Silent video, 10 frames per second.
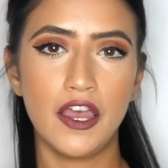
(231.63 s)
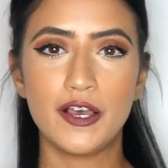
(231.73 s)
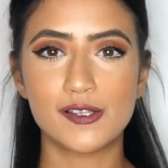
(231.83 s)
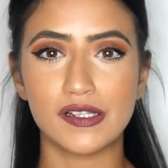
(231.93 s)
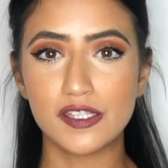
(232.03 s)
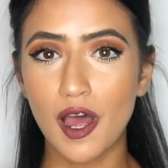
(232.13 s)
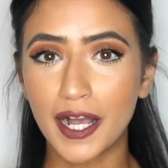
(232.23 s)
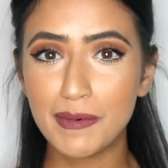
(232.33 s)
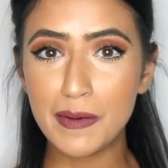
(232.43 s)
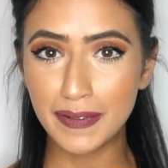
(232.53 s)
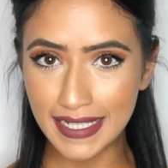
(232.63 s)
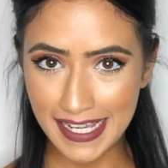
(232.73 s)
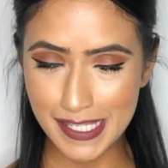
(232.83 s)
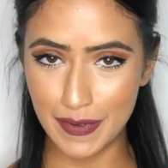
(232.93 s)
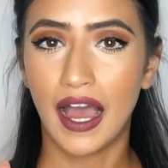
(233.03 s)
So let's talk about
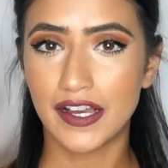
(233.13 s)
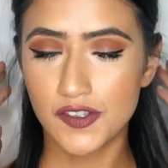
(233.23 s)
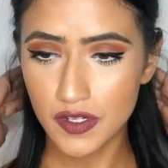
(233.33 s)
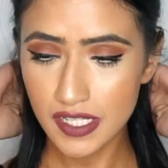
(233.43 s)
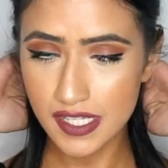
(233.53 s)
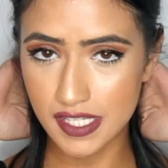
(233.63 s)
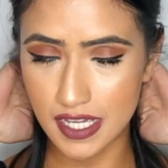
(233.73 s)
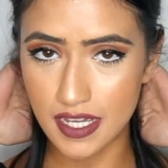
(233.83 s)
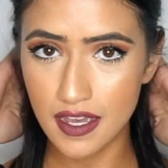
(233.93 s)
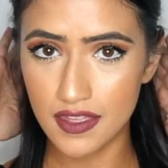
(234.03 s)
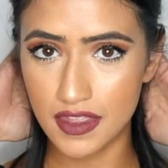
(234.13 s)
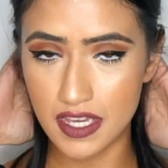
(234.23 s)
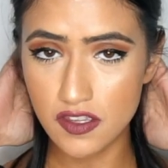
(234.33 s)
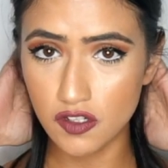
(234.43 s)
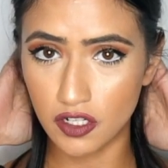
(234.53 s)
placement. As you can see,
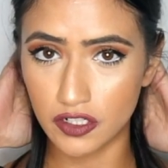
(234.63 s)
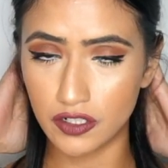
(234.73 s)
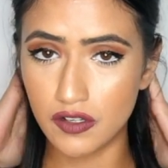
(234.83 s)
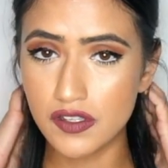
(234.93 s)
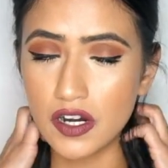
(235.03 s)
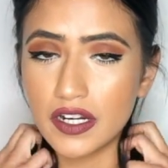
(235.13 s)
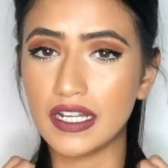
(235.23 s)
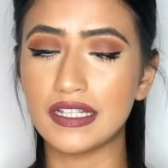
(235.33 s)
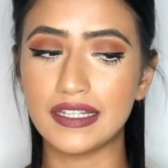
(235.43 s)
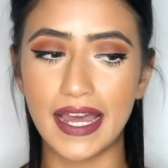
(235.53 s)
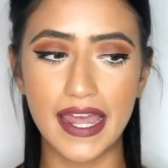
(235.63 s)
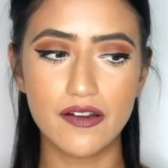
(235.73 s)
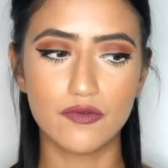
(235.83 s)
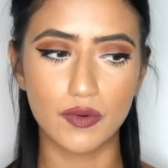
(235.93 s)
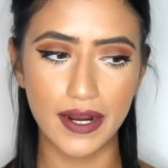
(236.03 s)
these curls are gonna lay
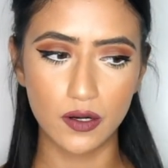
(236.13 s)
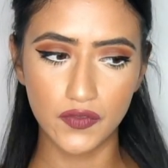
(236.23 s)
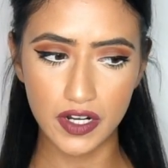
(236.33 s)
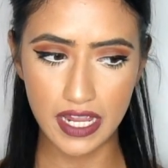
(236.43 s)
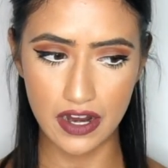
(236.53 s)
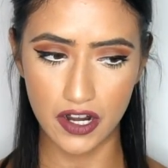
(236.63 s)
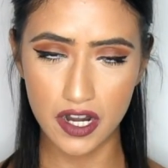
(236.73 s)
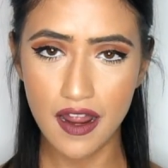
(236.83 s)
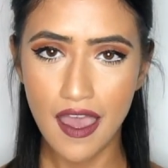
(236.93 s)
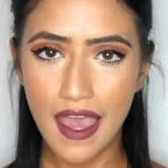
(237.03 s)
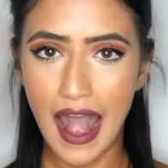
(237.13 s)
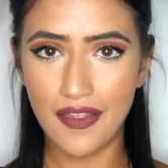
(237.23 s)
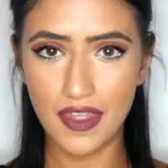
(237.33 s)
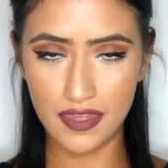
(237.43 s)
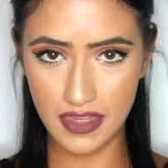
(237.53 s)
right over here, and
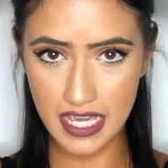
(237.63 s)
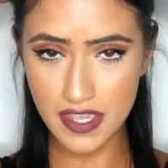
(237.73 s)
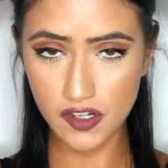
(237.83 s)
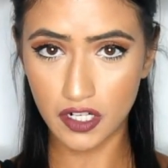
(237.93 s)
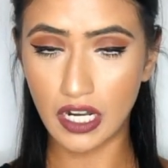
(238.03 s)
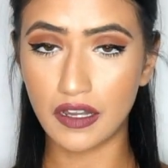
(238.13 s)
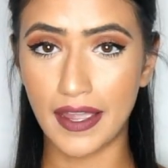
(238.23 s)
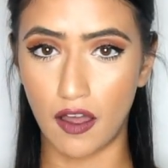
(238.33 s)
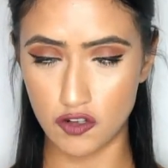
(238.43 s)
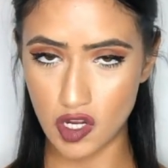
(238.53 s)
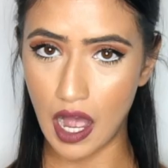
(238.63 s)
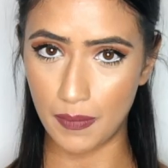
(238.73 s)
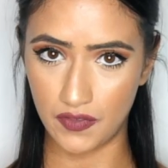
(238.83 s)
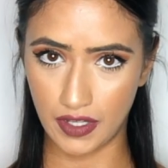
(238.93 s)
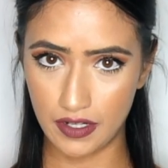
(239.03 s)
then these are gonna lay on top
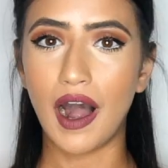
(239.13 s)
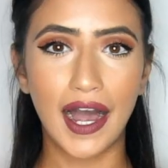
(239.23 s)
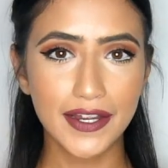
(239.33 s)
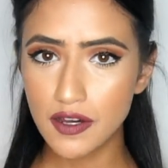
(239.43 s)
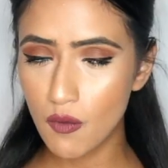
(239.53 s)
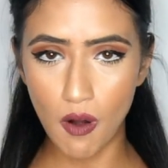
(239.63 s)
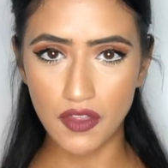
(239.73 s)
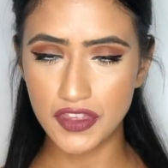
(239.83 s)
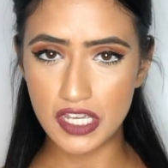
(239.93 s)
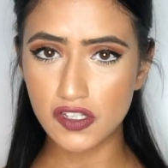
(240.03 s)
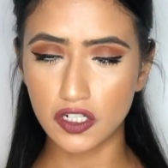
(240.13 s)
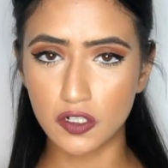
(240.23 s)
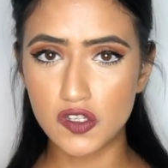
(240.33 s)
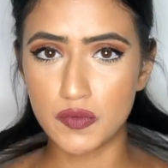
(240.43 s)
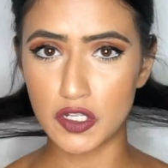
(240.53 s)
of it. I don't want these
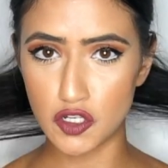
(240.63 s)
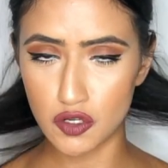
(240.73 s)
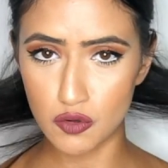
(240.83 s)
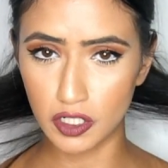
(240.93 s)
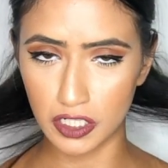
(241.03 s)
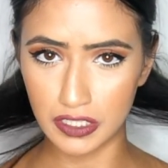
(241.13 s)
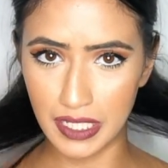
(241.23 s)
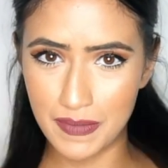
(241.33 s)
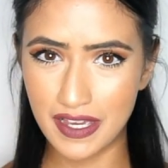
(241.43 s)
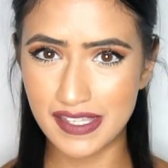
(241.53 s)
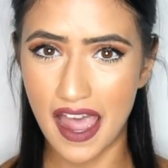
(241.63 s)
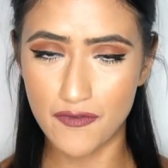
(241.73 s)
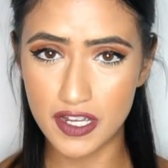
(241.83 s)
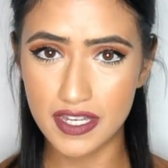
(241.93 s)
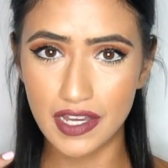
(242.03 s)
curls to be too curly because
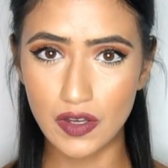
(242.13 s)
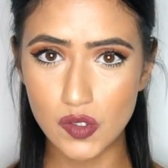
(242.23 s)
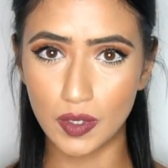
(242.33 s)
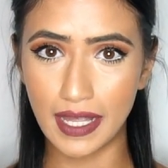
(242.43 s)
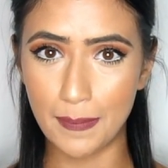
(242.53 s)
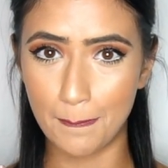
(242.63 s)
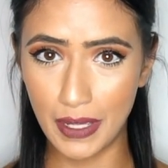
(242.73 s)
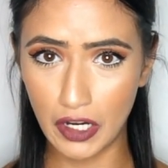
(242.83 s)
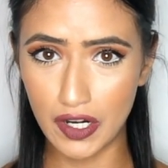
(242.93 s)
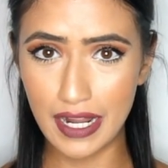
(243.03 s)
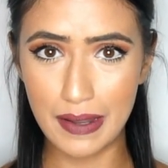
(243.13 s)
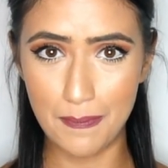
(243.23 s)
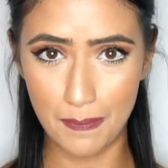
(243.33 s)
everything else will get bigger and